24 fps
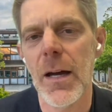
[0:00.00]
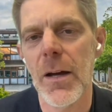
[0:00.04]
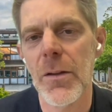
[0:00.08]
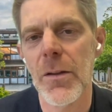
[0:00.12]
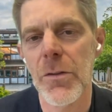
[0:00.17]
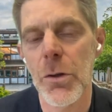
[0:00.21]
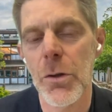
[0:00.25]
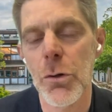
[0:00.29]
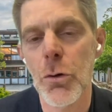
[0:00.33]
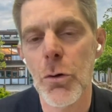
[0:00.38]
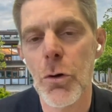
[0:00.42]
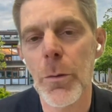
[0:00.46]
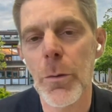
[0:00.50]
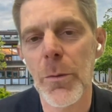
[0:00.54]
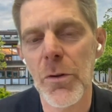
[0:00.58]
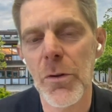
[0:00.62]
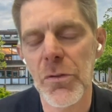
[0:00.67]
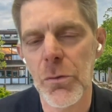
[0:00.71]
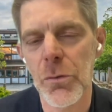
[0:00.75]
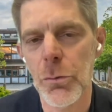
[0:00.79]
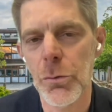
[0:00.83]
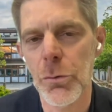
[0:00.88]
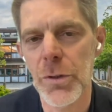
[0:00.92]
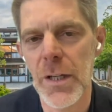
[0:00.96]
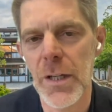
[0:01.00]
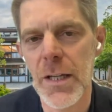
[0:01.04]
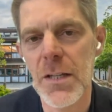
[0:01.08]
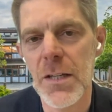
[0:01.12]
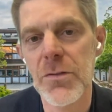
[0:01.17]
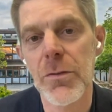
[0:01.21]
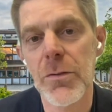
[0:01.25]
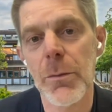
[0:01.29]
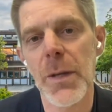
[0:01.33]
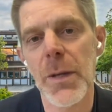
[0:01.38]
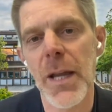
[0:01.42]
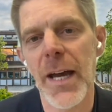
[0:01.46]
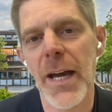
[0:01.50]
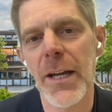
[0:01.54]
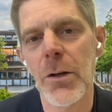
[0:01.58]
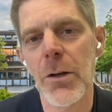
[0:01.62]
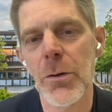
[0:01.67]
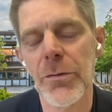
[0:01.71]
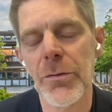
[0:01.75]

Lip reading: The normal school day is from